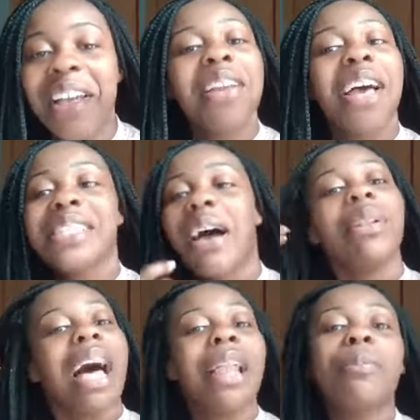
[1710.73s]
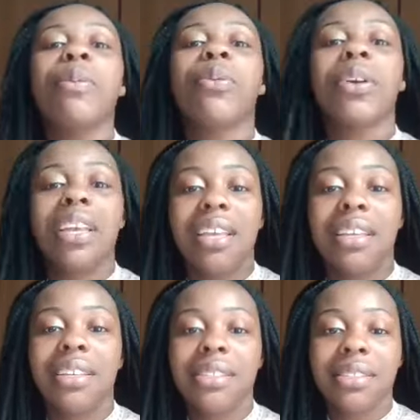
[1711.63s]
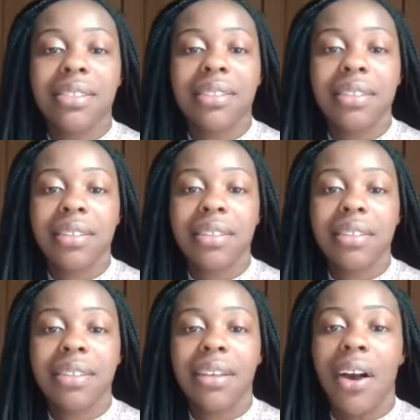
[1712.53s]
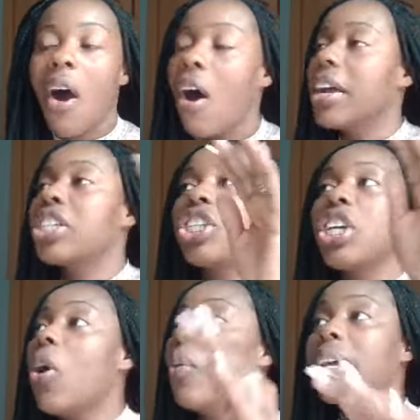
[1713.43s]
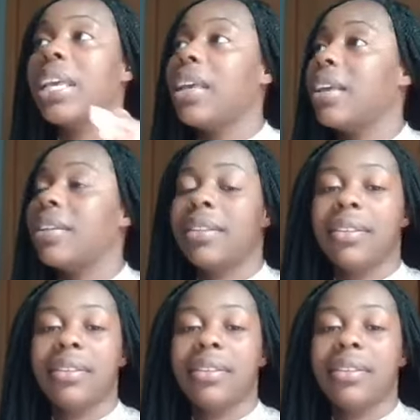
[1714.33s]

That's how a lot of people is. Oh, here she go again.